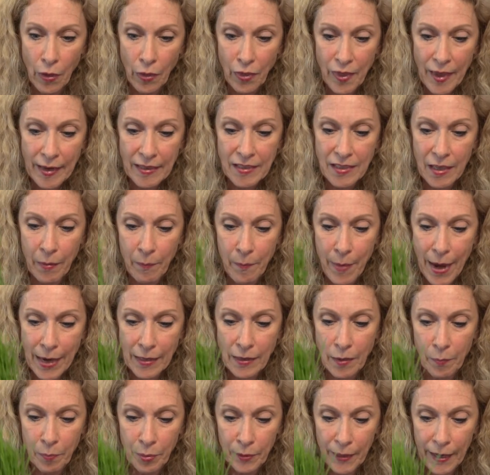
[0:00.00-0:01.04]
the things that make
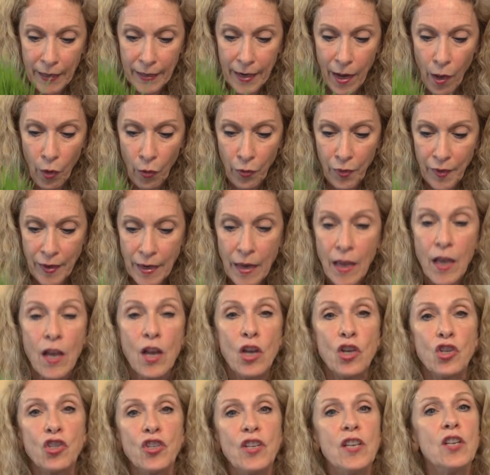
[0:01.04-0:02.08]
the plant healthy.
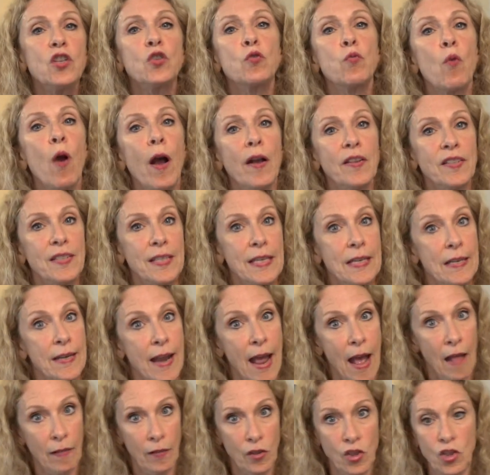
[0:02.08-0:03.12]
She draws the
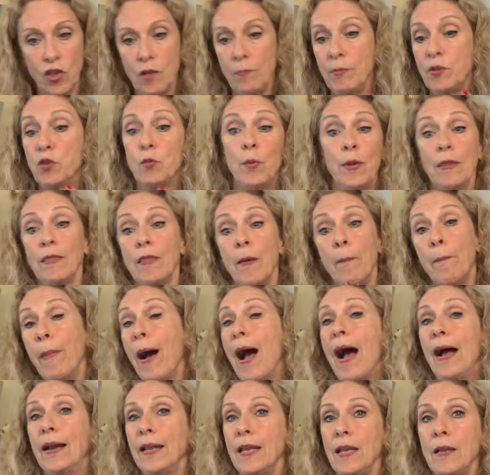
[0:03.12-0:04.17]
analogy between the
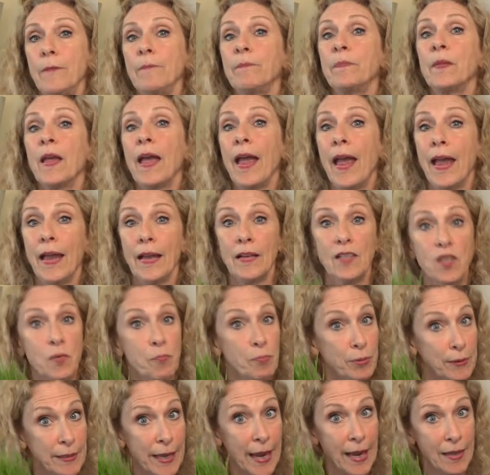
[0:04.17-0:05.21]
body and
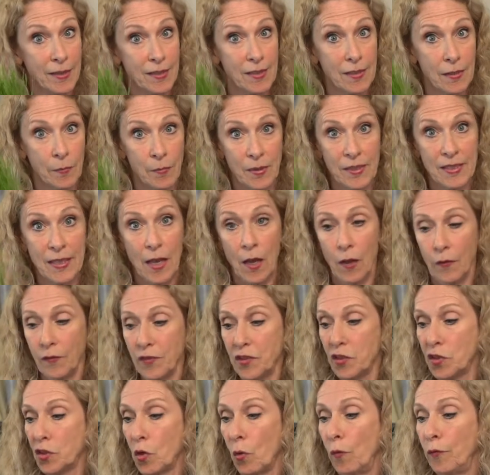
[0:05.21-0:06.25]
plants themselves.
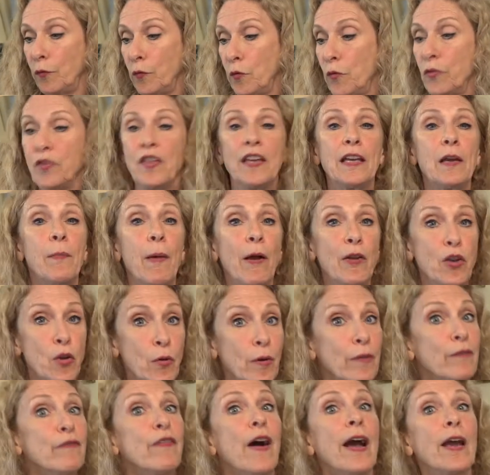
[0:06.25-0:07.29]
So if you think about your
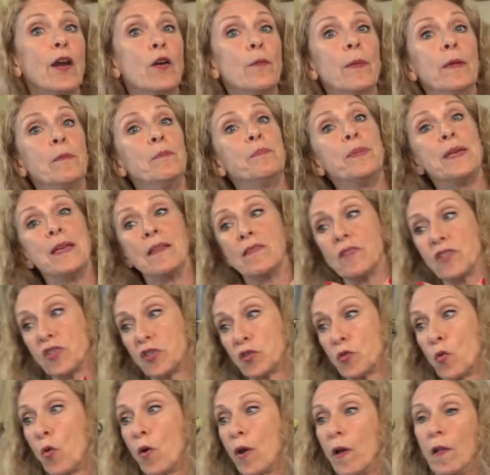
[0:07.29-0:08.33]
environment being the
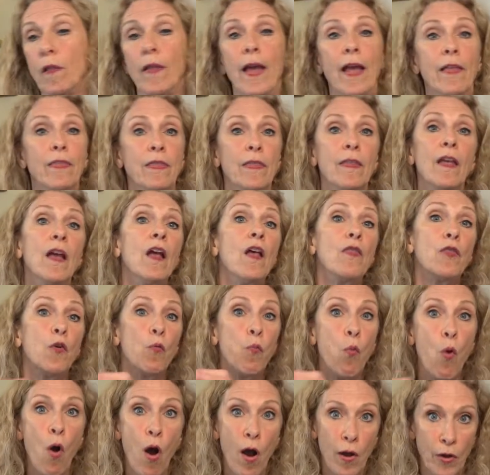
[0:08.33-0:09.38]
soil and the
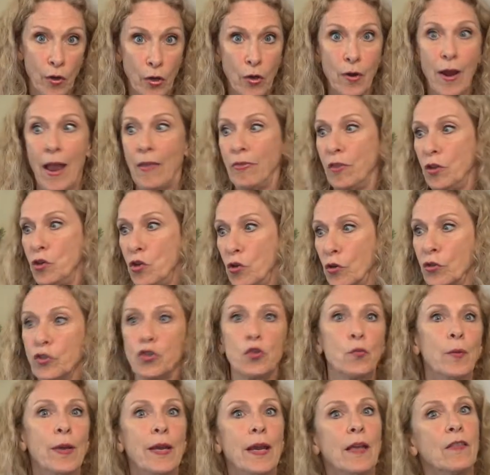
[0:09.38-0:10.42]
water and the
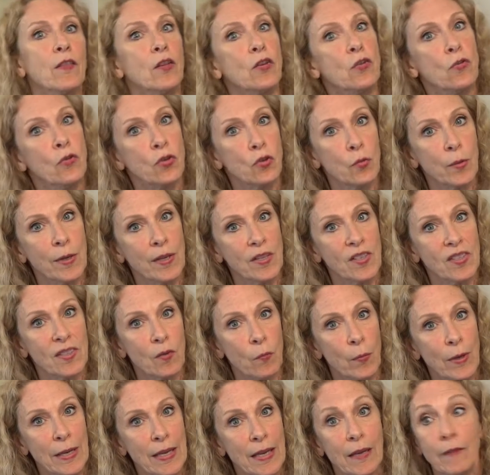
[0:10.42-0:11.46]
nurturing and the nutrients that
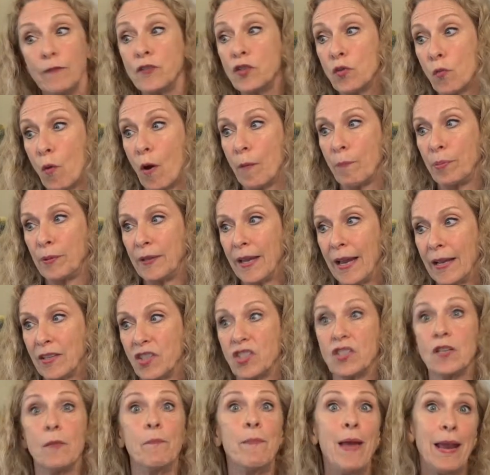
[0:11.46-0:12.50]
we give to our
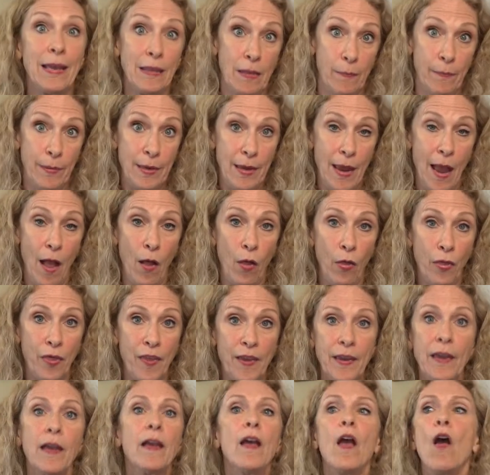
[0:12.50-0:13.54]
plants to make them be
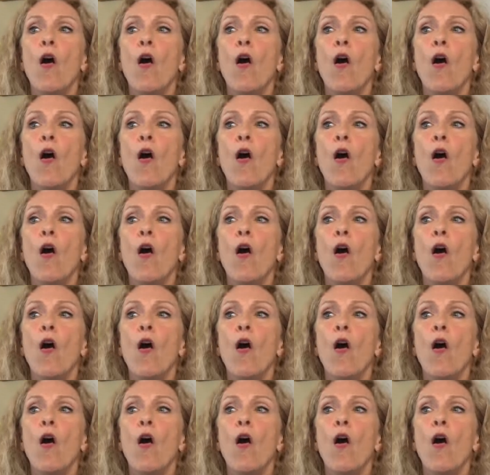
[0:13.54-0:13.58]
healthy,